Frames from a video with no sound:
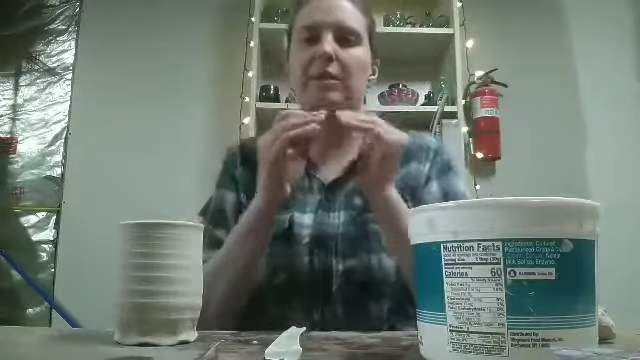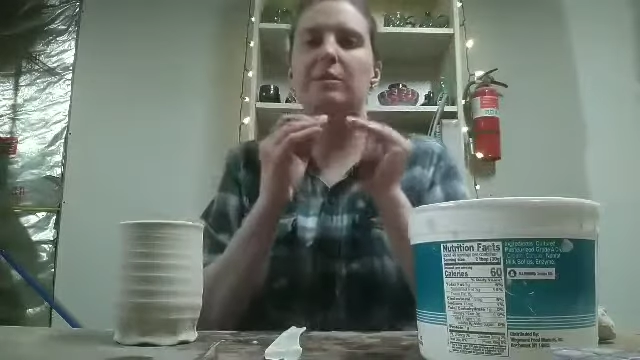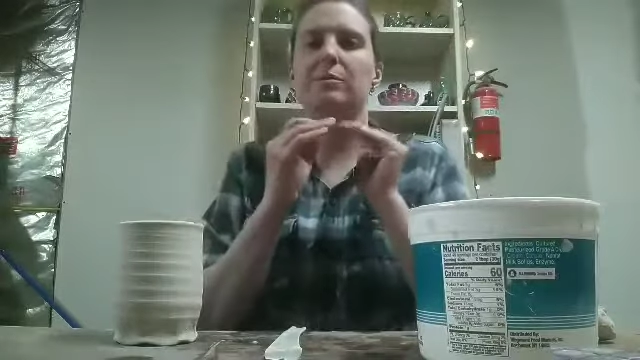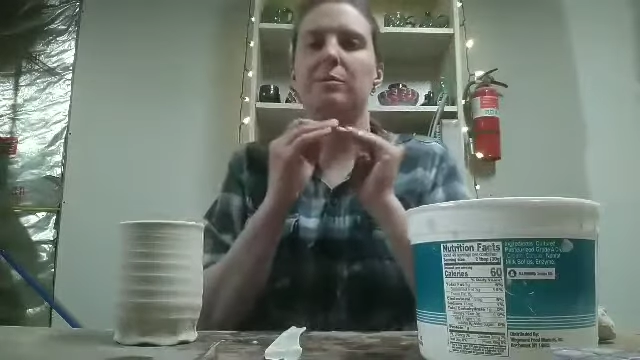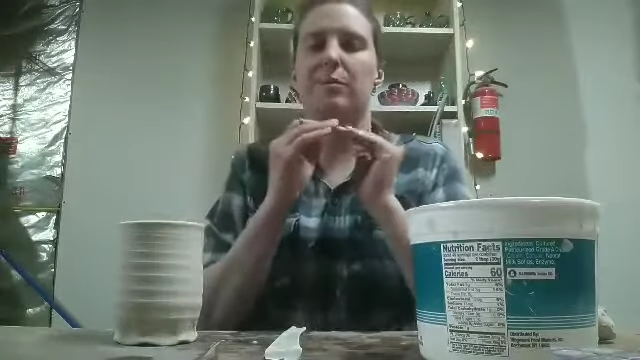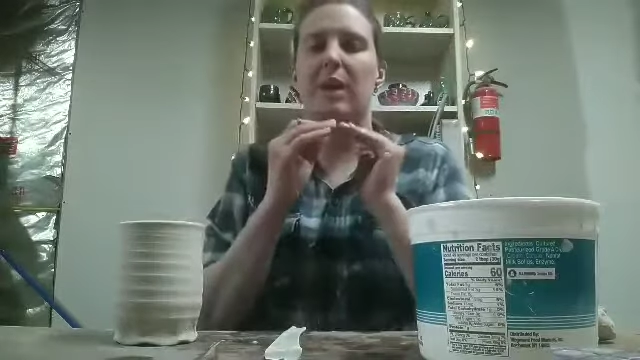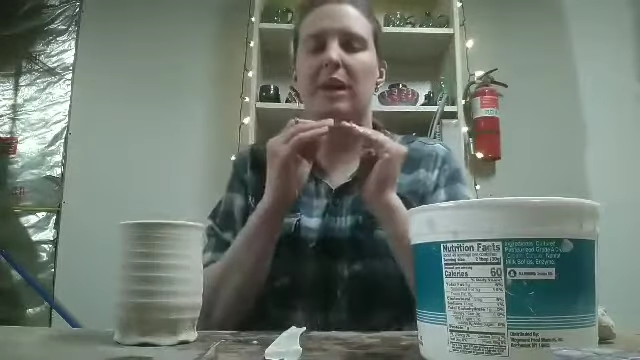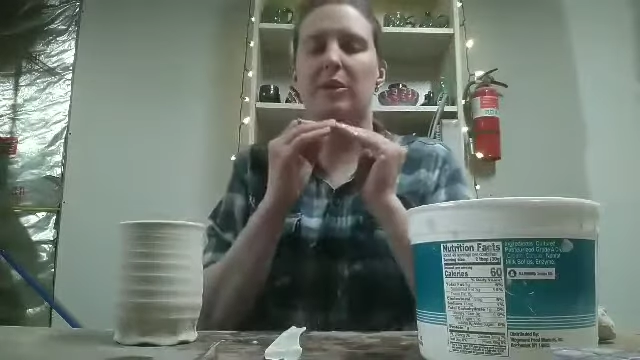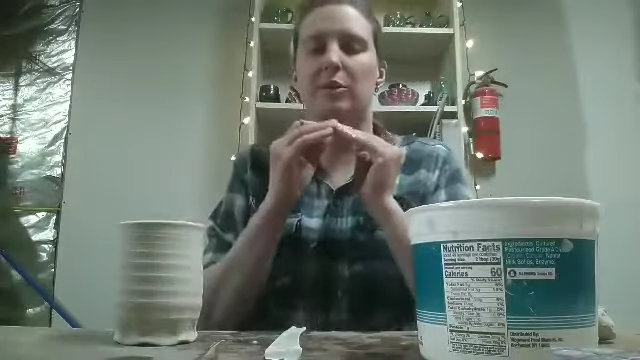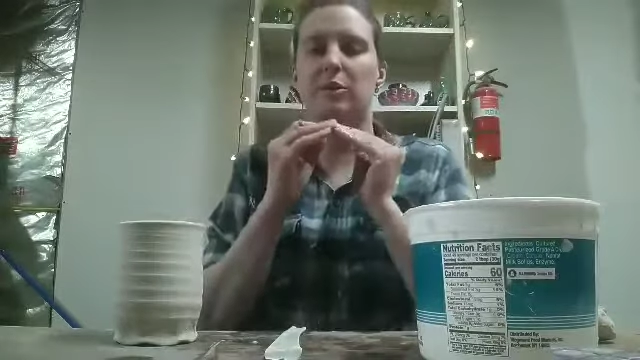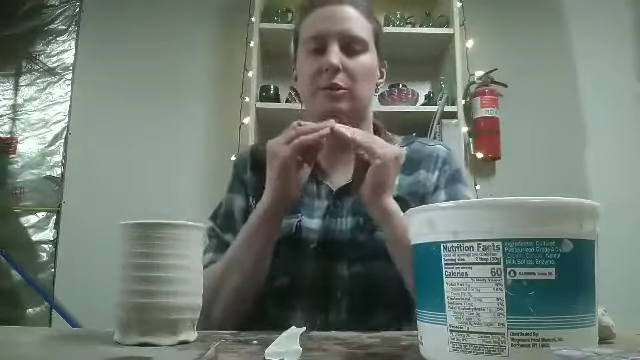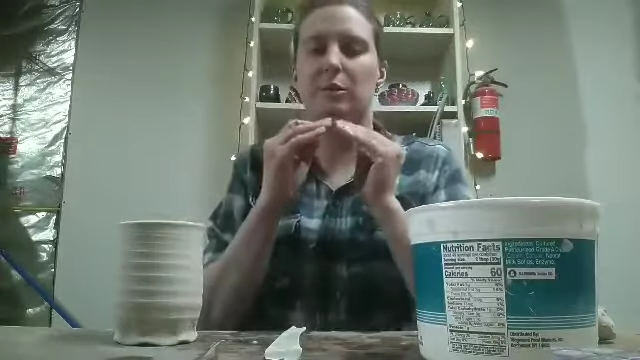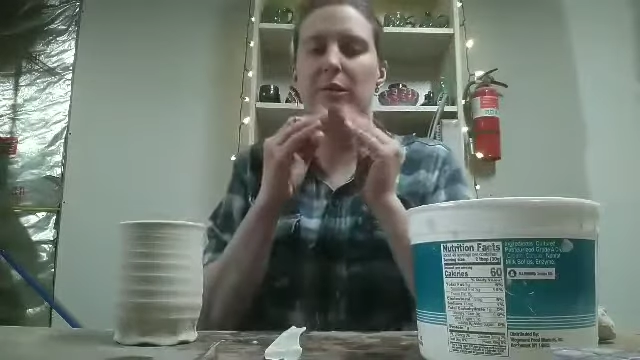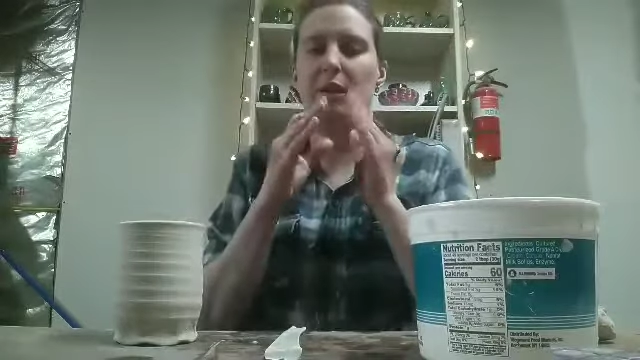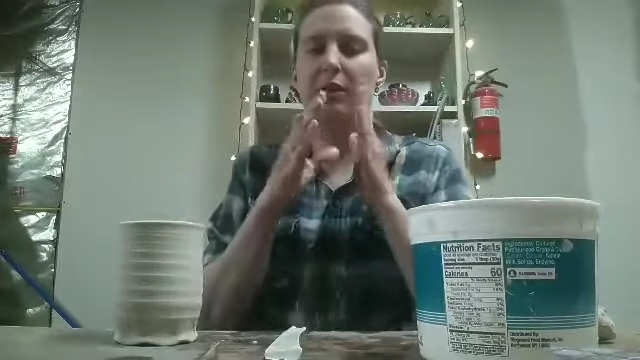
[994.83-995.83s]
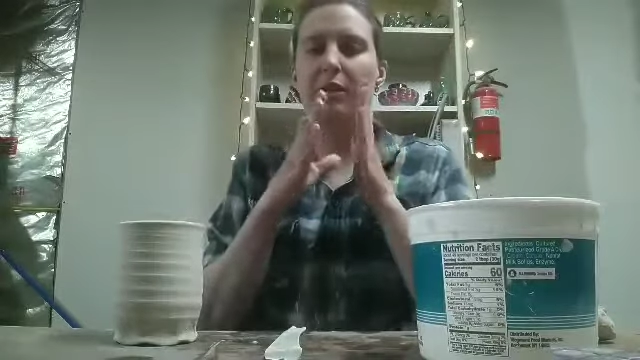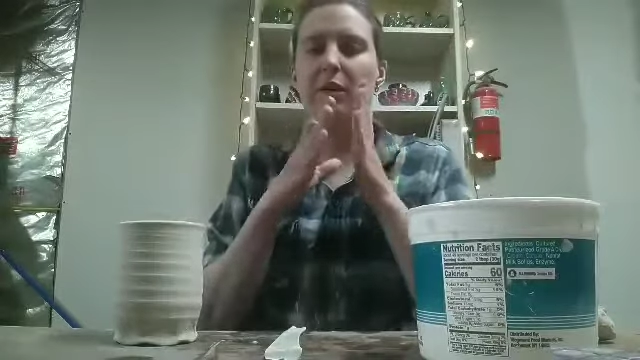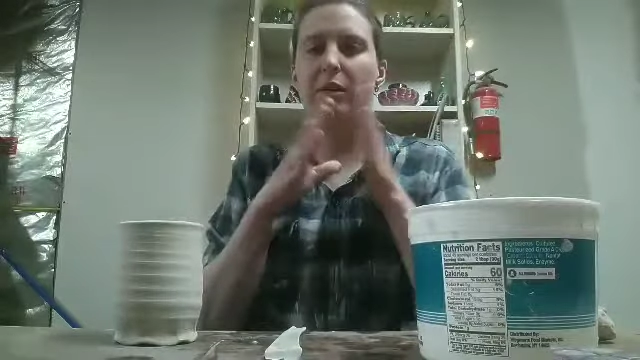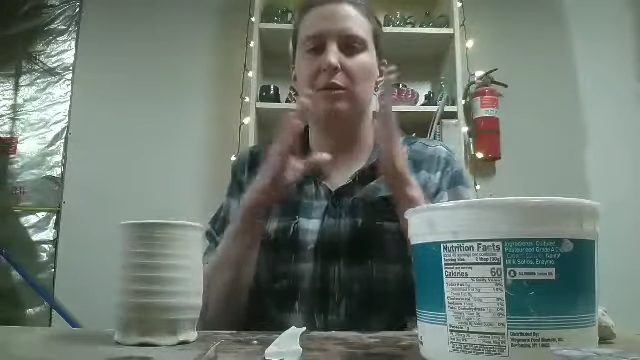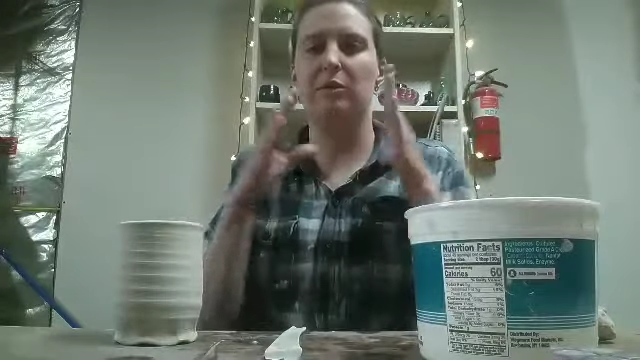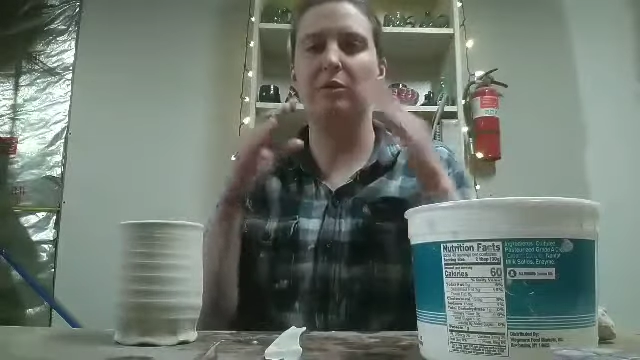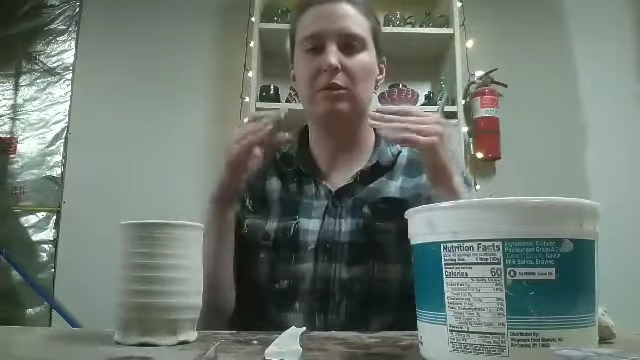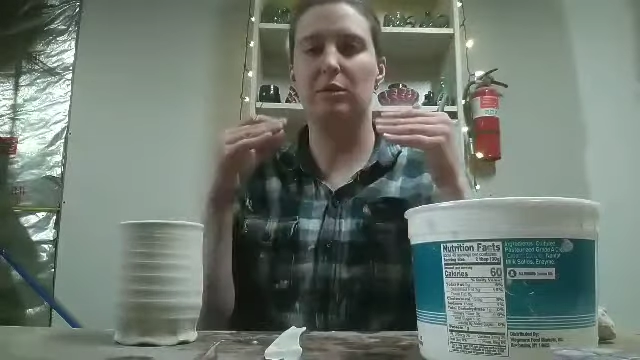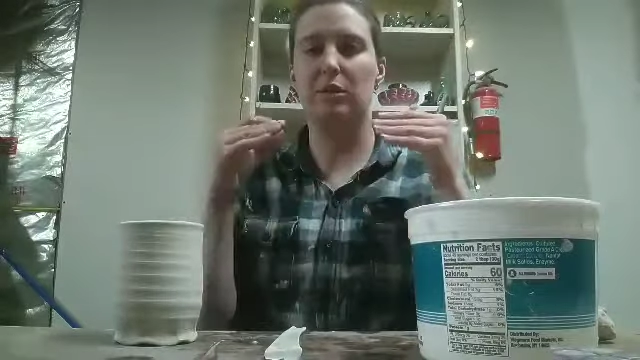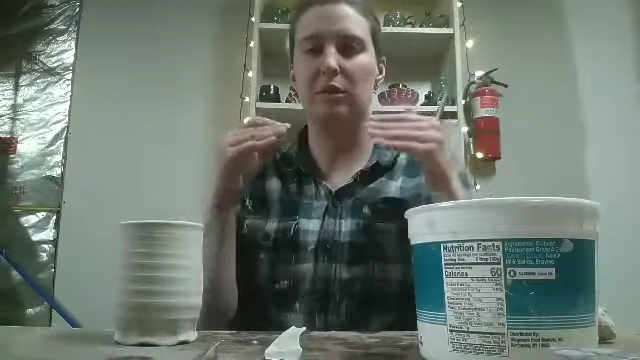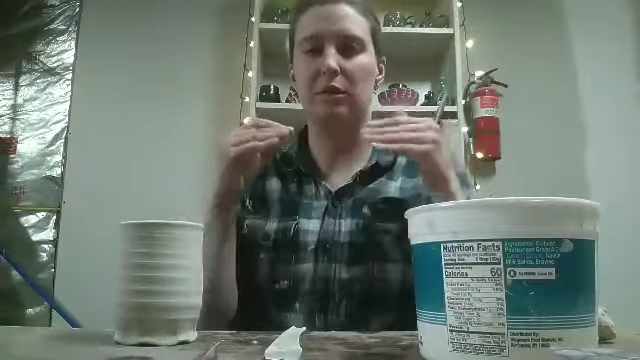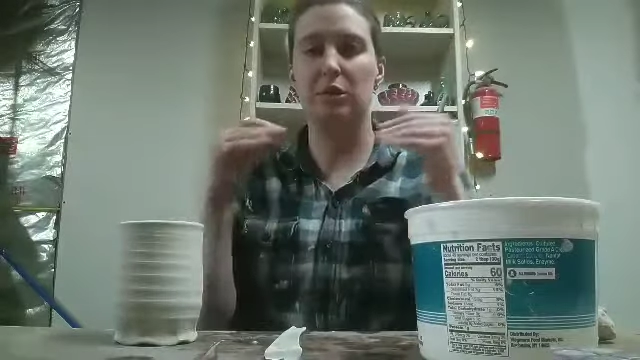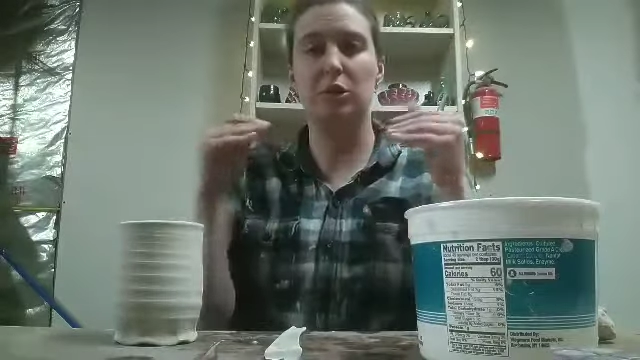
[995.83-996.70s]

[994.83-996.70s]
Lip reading: It makes sure that the